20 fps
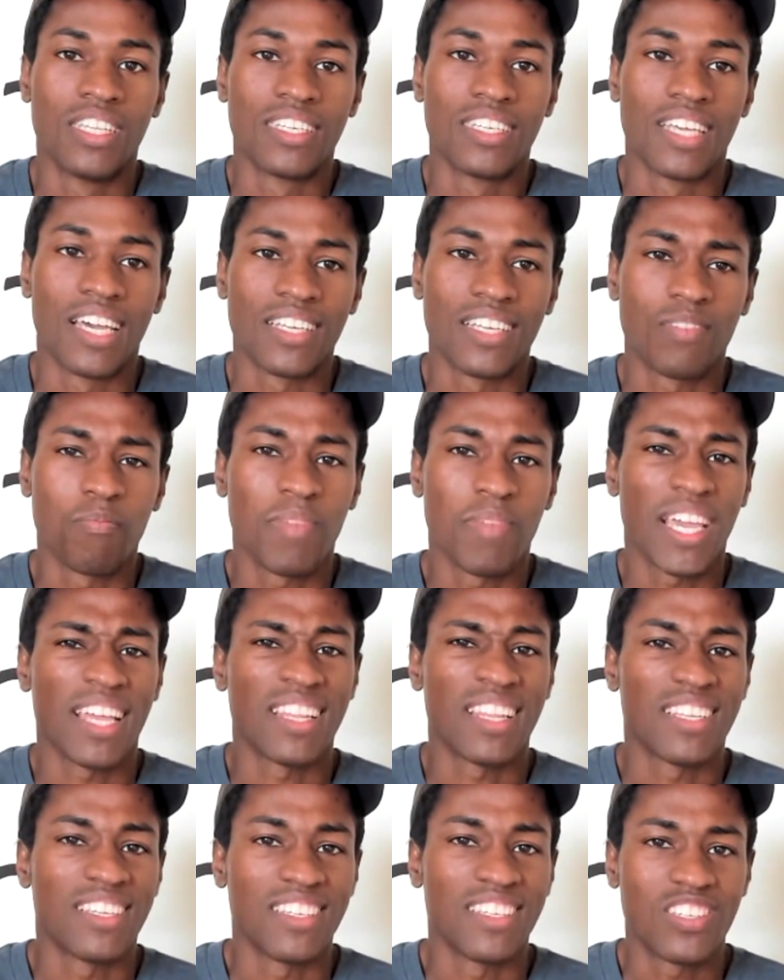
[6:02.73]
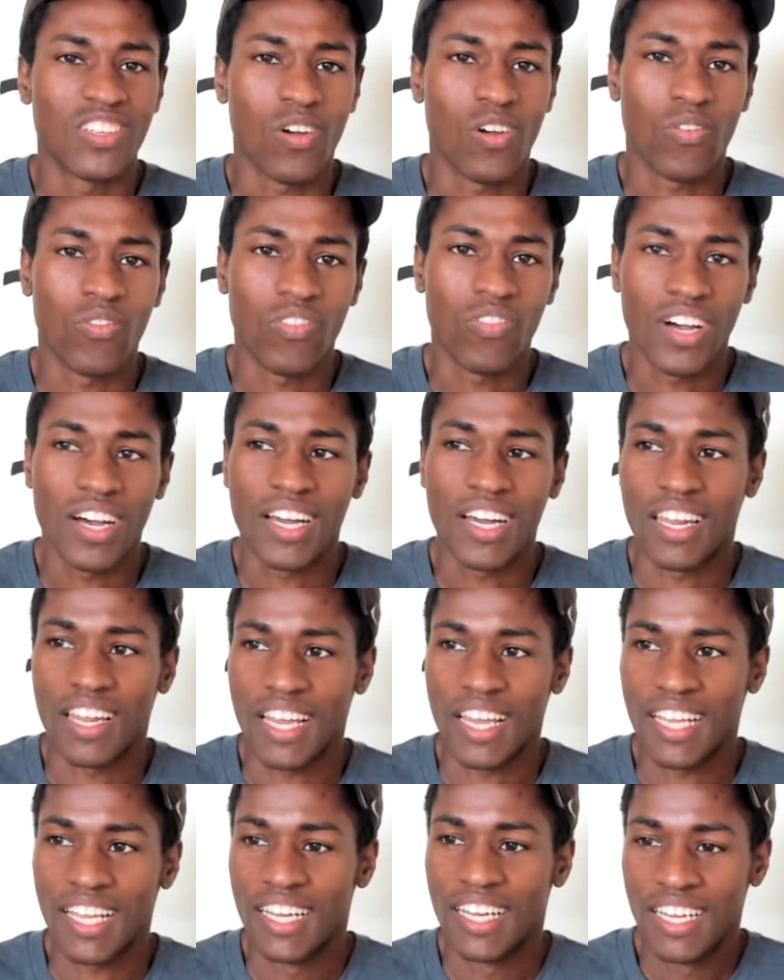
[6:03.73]
this as, man, this is so fun.
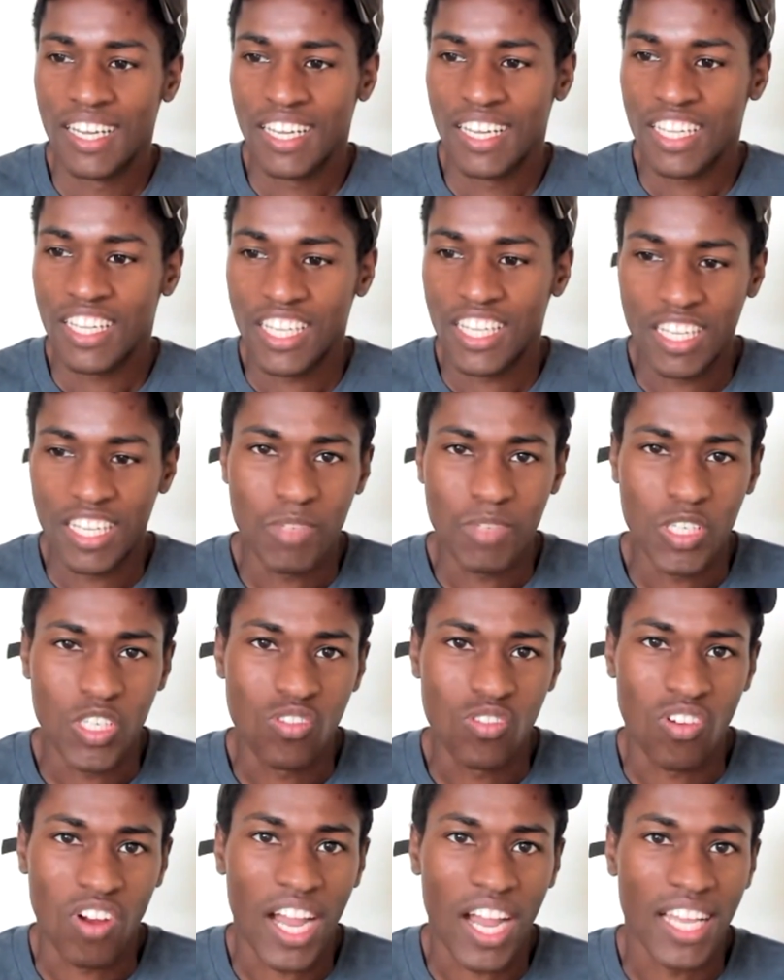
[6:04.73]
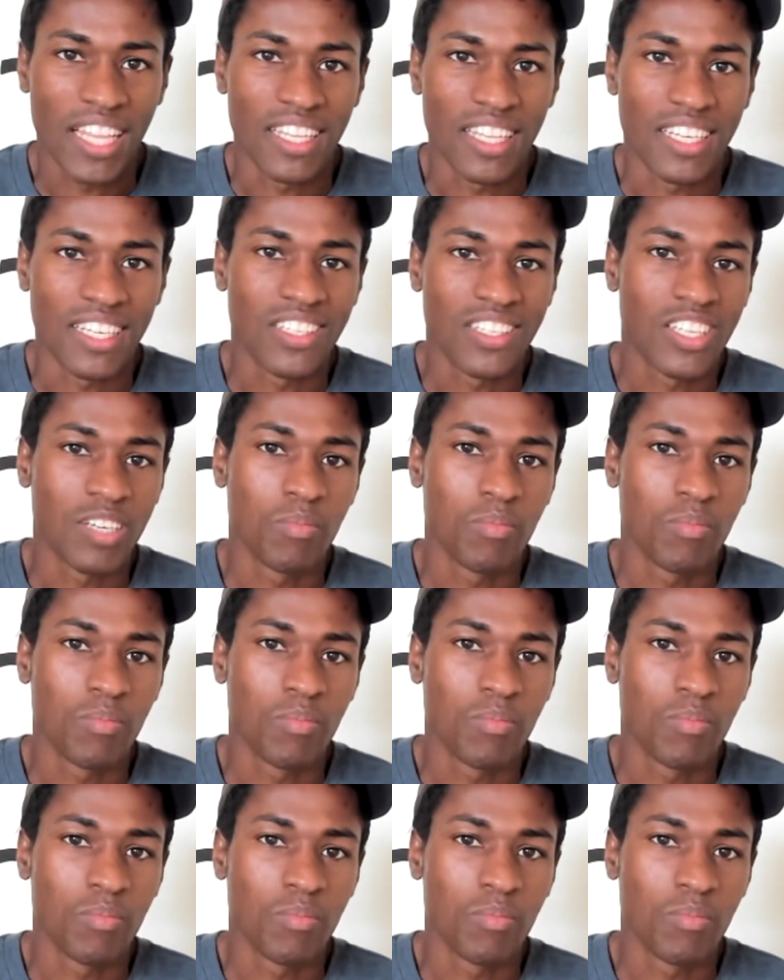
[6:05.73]
Like, let me try this.